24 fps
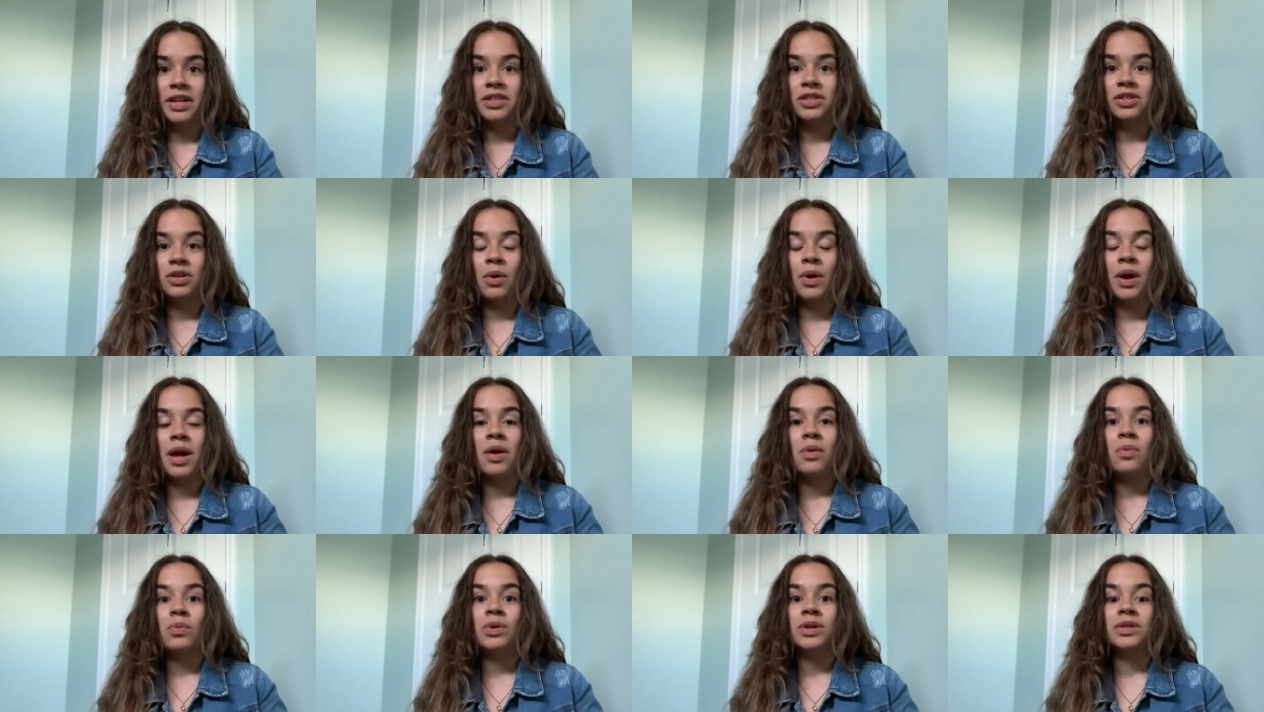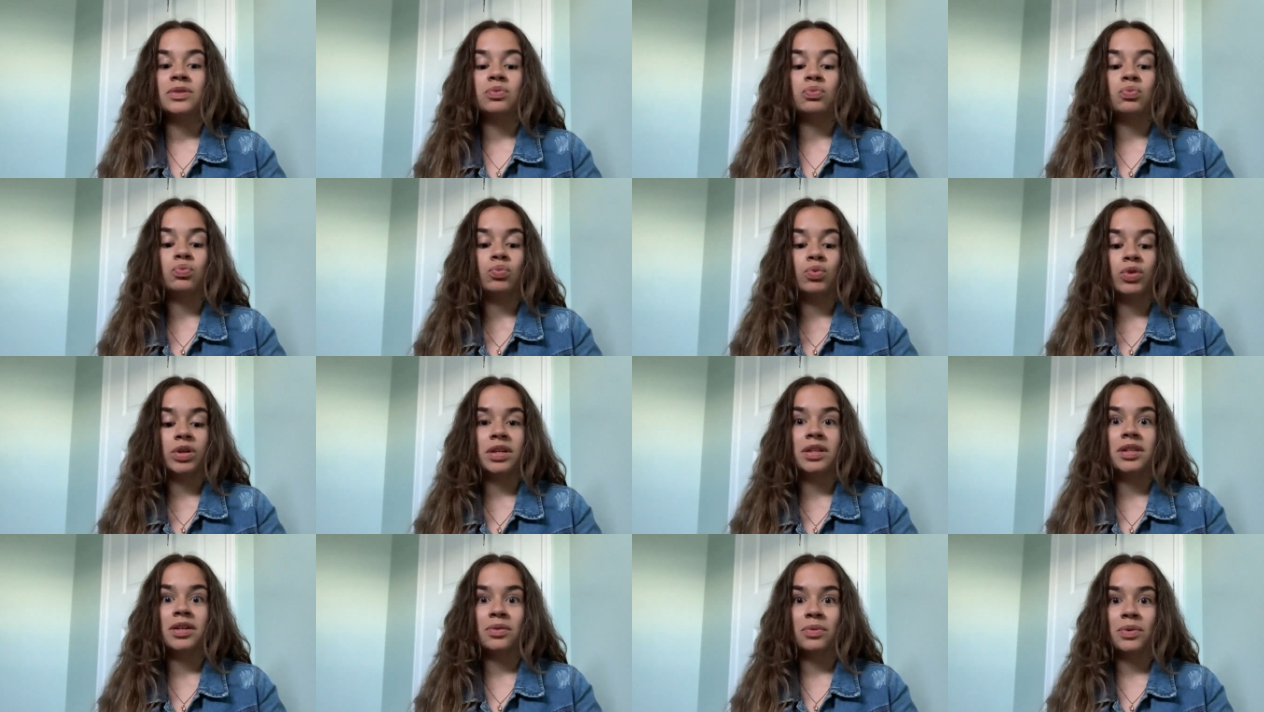So it was
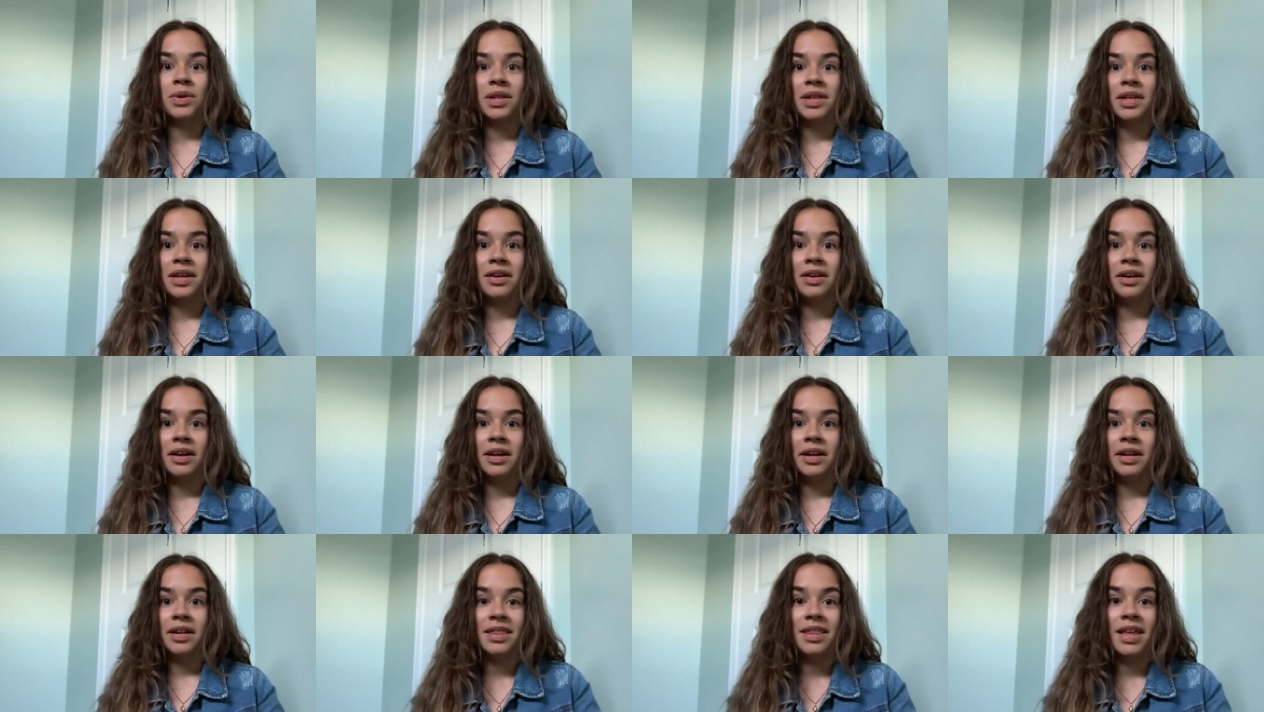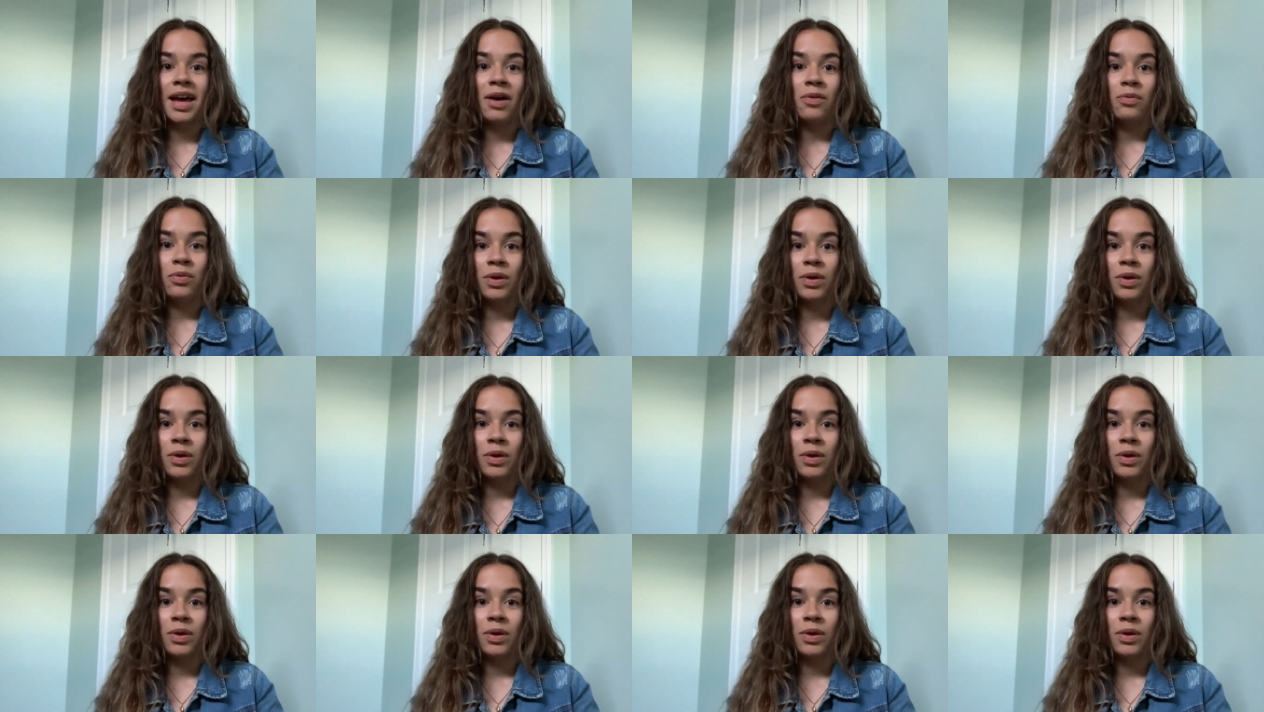really, really good that